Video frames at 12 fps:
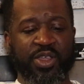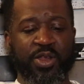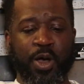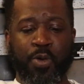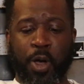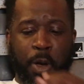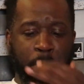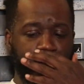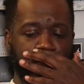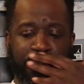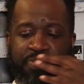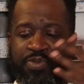You
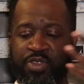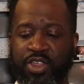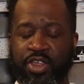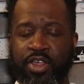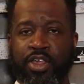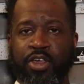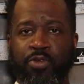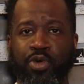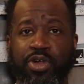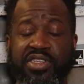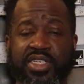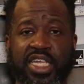know,
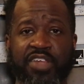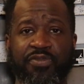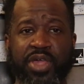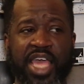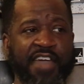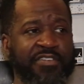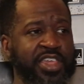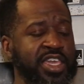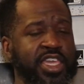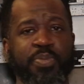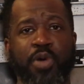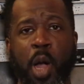we'll see if we have
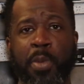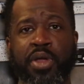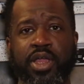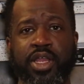Keke Palmer